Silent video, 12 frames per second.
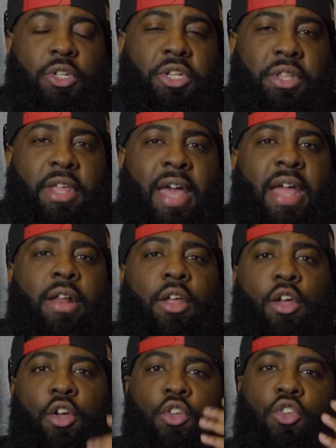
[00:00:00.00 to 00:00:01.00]
see that,
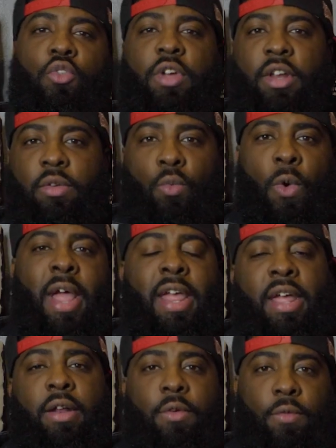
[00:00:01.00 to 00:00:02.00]
you can
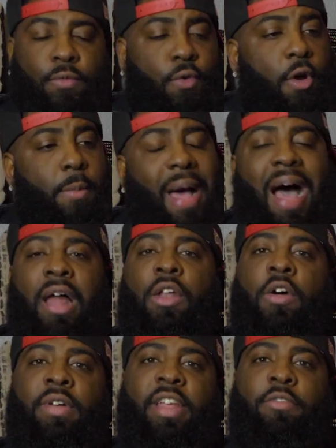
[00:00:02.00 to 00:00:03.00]
weigh it from how
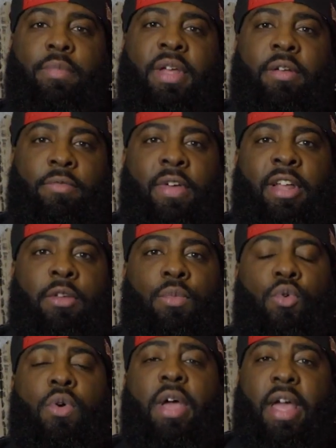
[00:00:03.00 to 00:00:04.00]
long they've been
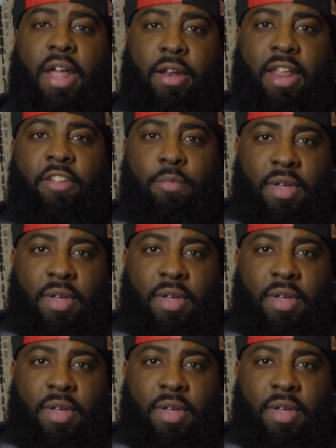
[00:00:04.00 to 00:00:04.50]
available and they've